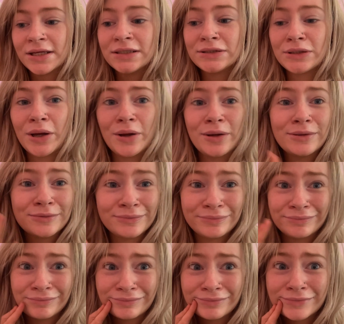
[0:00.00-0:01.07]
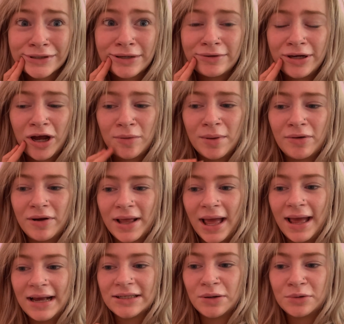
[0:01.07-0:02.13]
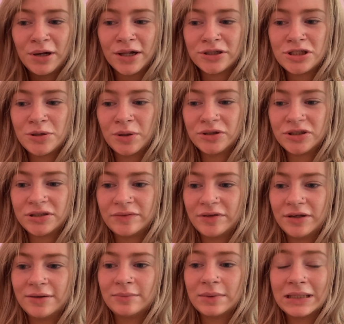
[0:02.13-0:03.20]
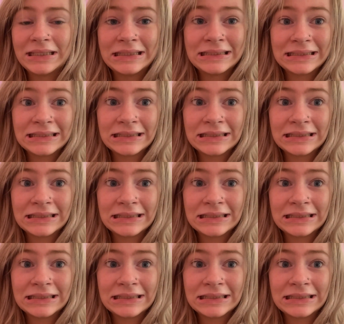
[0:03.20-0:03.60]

so I really hope they're okay because I ordered like 200 of them.